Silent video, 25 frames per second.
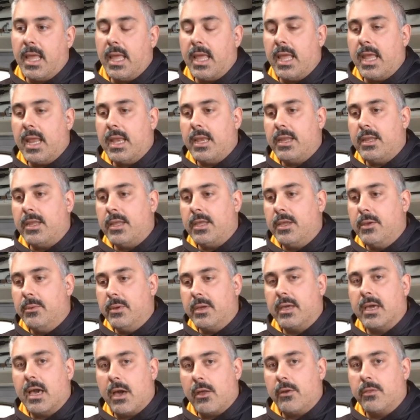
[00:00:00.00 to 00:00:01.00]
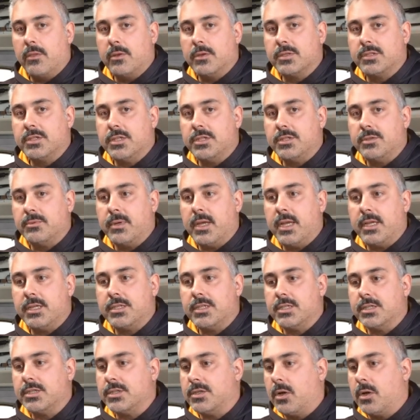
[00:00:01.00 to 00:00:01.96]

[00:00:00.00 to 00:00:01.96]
and you encounter those situations,